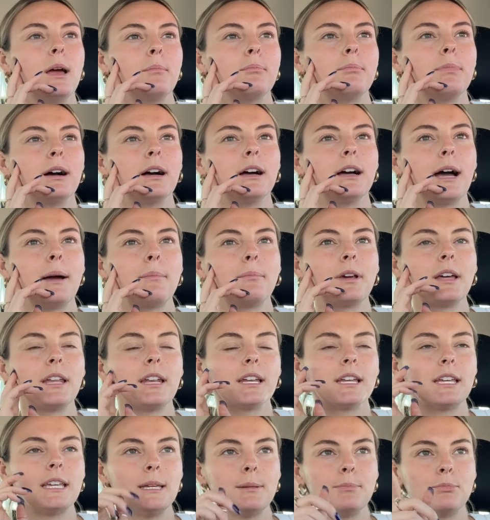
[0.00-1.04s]
but I'm gonna
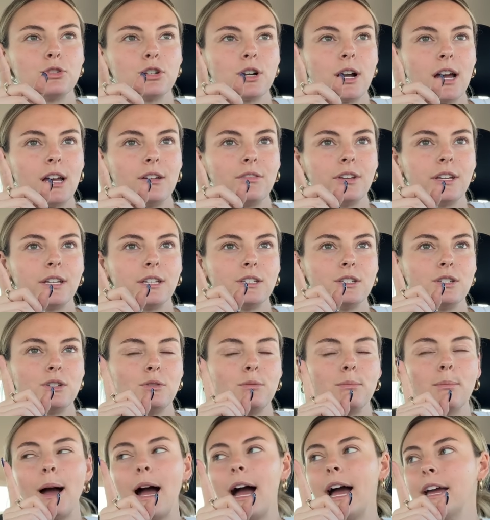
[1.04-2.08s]
keep driving to
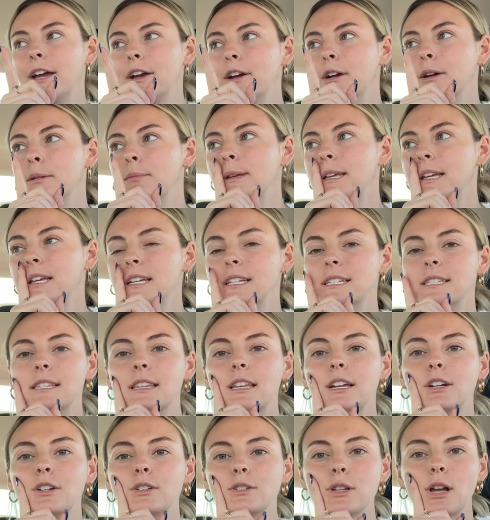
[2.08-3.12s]
Meijer because
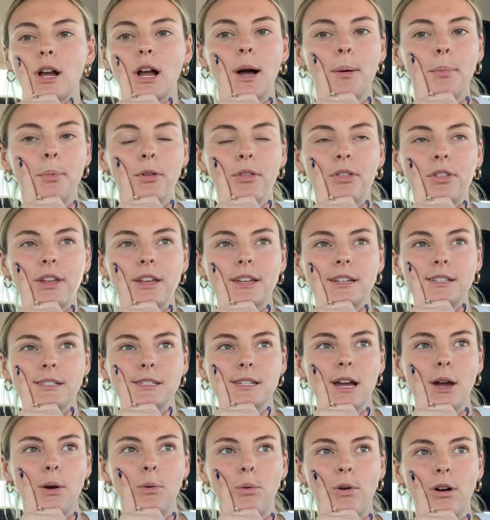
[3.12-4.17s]
there's a couple things
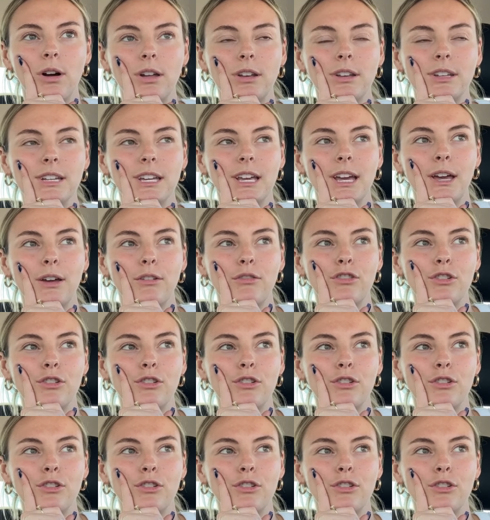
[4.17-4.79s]
I want to get